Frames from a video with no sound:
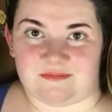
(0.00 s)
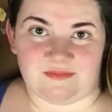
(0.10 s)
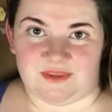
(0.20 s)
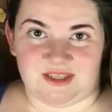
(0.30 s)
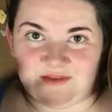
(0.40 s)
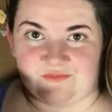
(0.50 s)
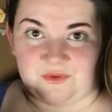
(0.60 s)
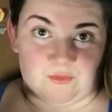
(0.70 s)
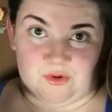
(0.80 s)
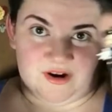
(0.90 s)
the
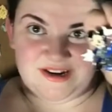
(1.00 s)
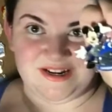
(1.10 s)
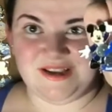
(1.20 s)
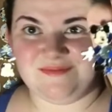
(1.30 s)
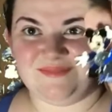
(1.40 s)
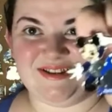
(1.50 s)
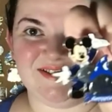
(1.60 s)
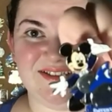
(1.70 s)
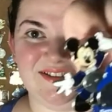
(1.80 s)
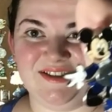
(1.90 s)
reward
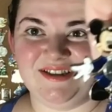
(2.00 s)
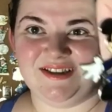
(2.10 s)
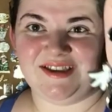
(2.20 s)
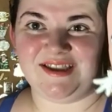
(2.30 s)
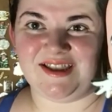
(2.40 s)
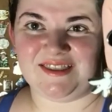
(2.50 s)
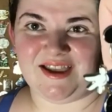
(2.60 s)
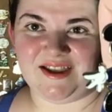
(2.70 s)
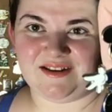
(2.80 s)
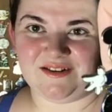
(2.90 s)
basically, and get
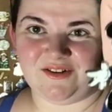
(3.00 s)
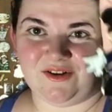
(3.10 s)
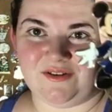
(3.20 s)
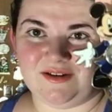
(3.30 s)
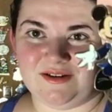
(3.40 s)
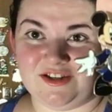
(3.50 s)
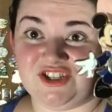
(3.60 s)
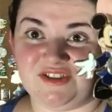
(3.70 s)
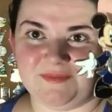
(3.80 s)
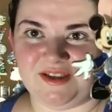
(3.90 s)
that, you know,
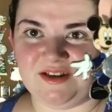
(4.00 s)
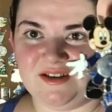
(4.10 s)
achievement.